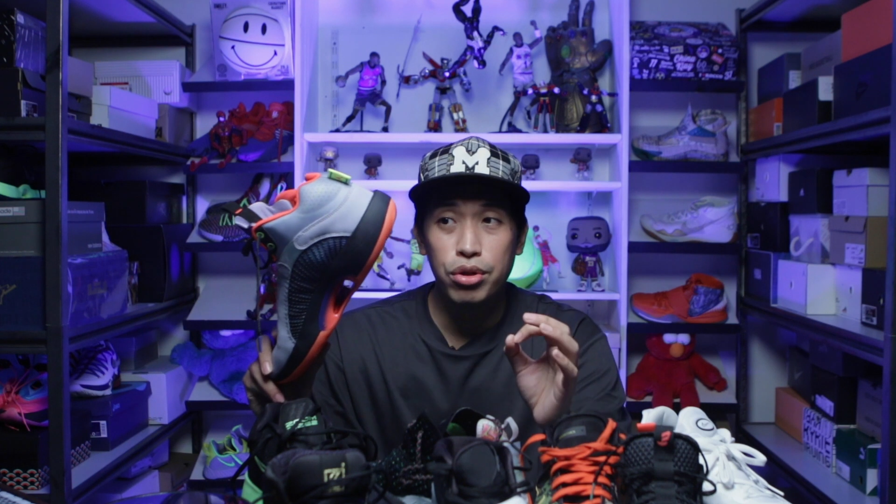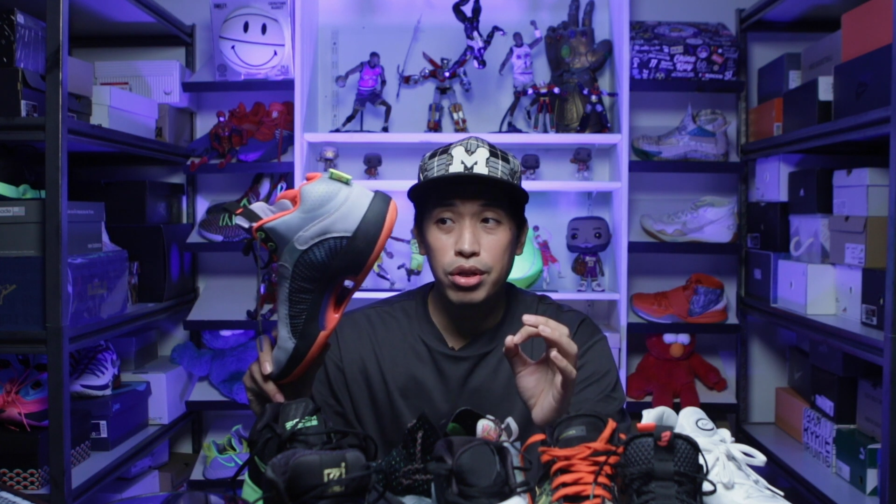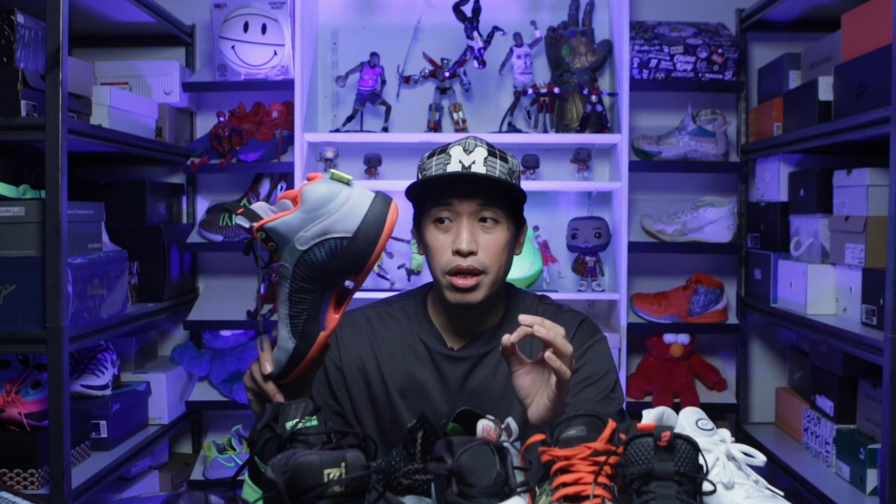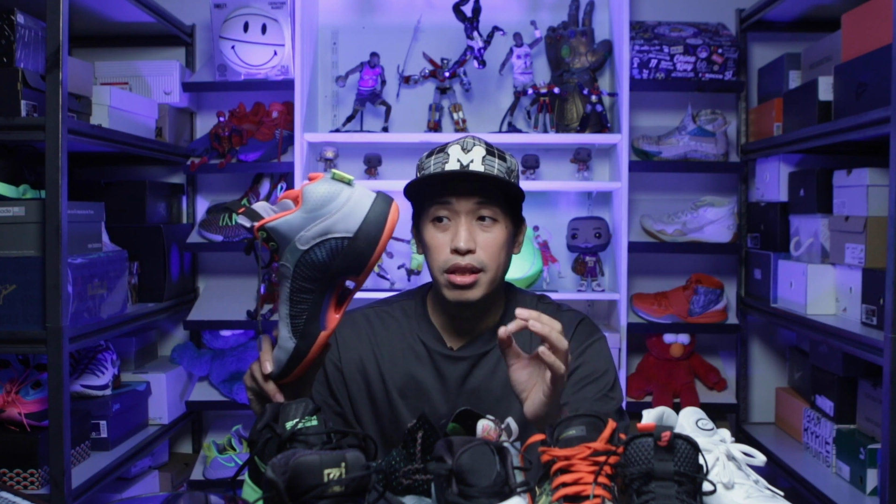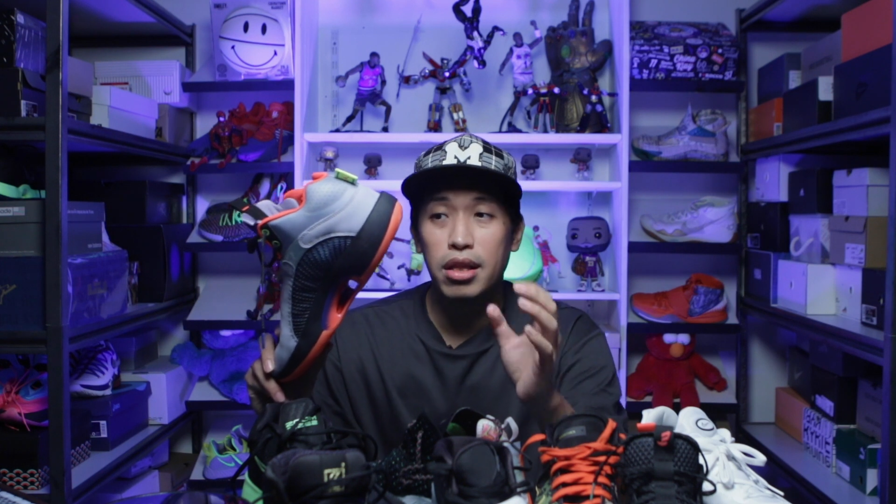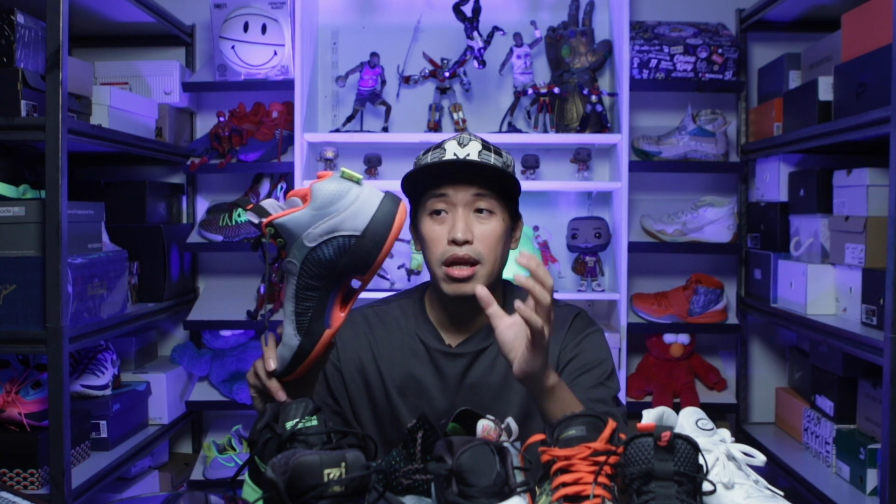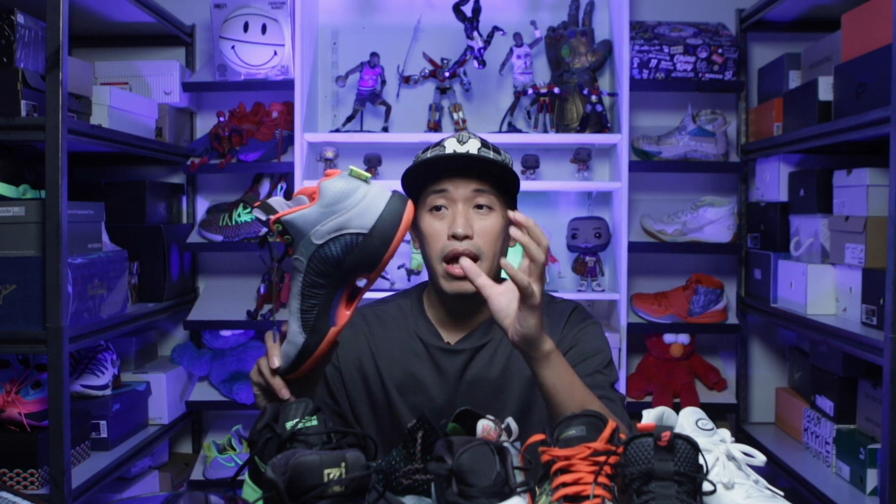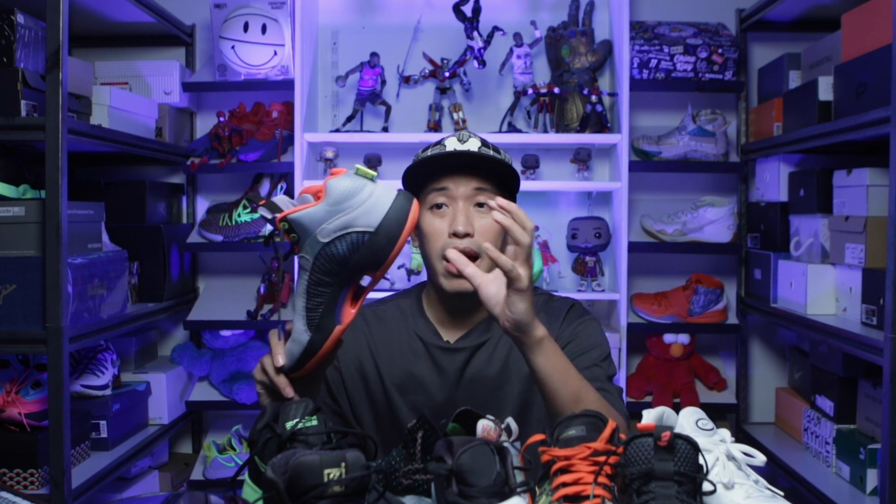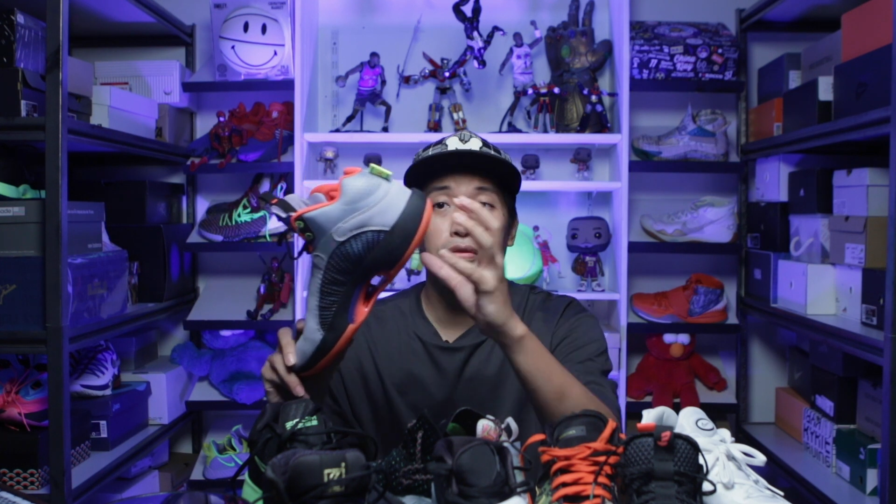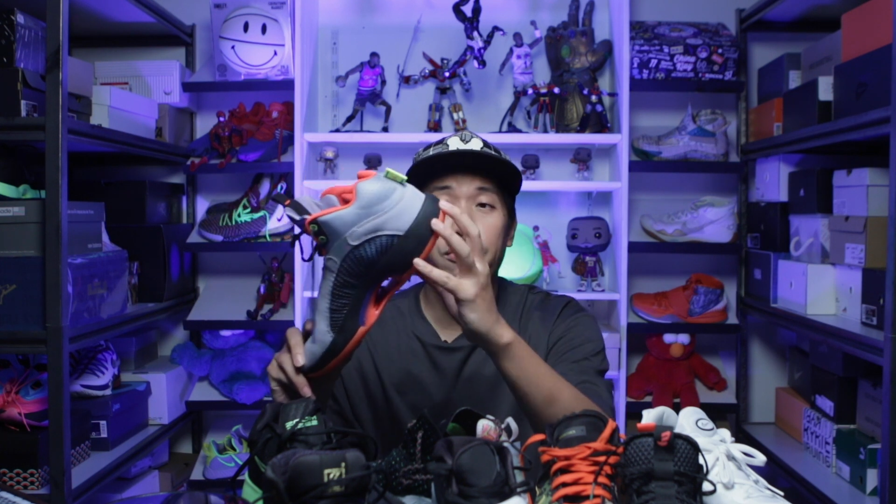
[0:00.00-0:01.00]
unit
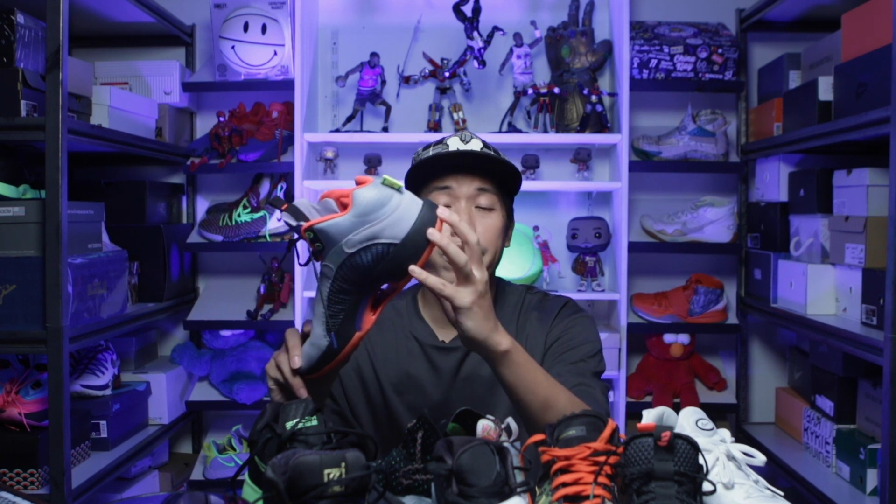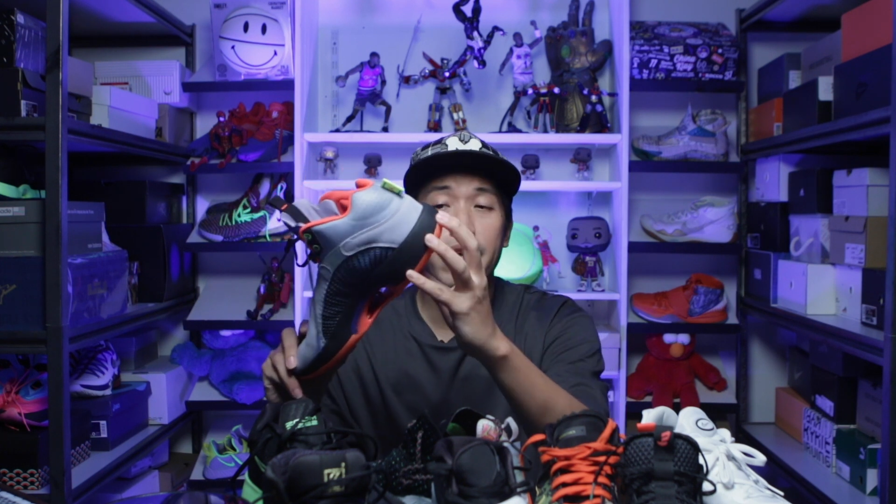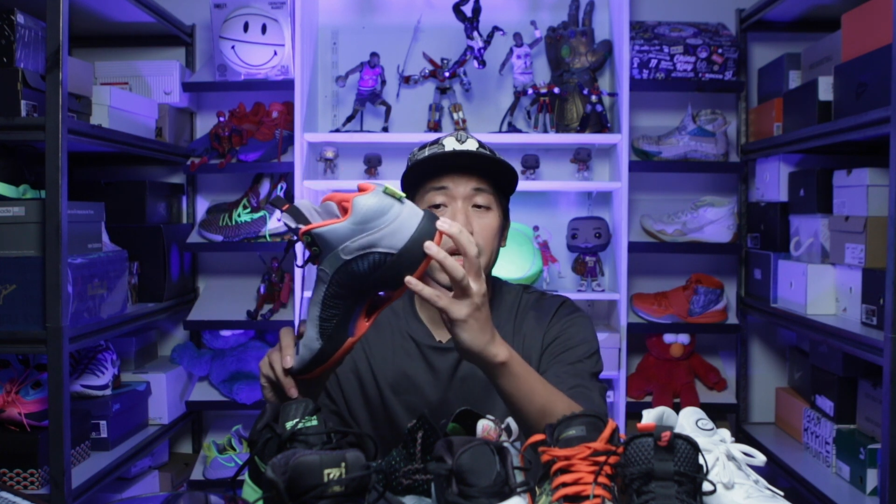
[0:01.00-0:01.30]
for the